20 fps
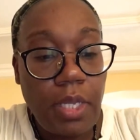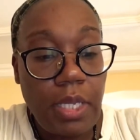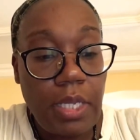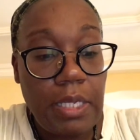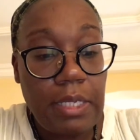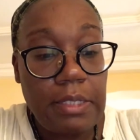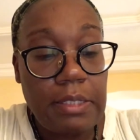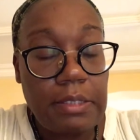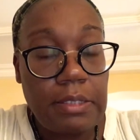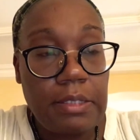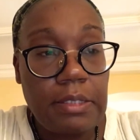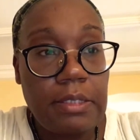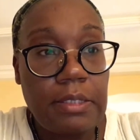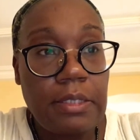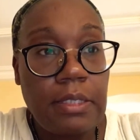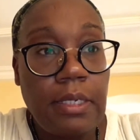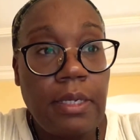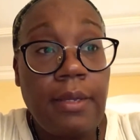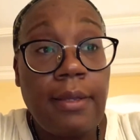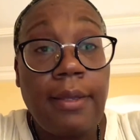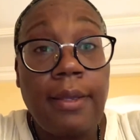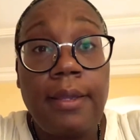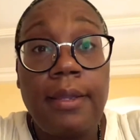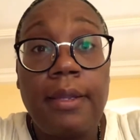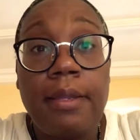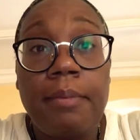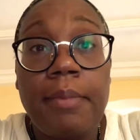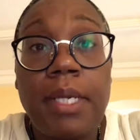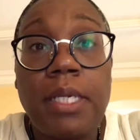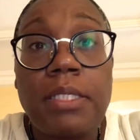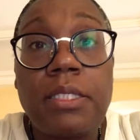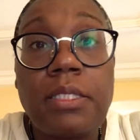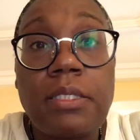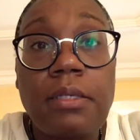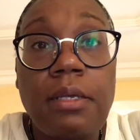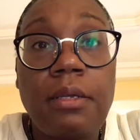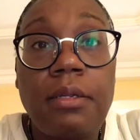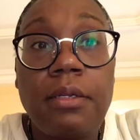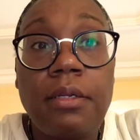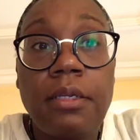is getting my
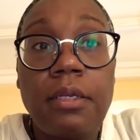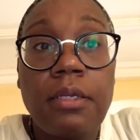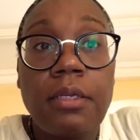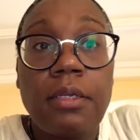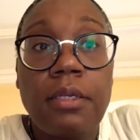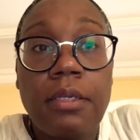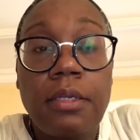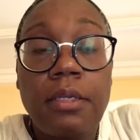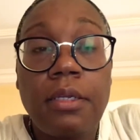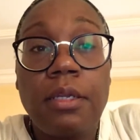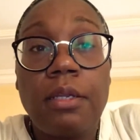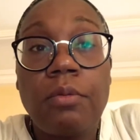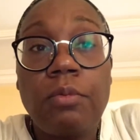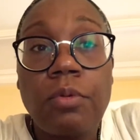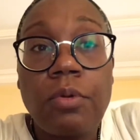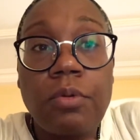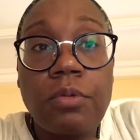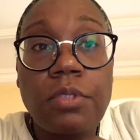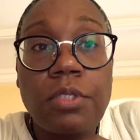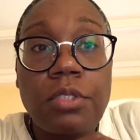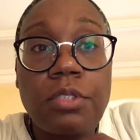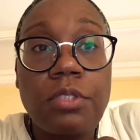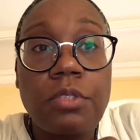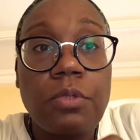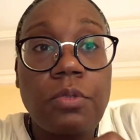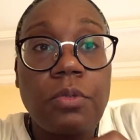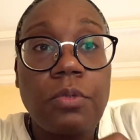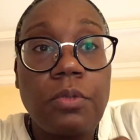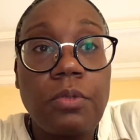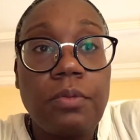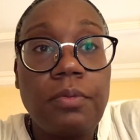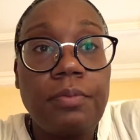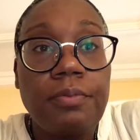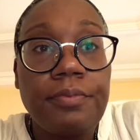son enrolled in school.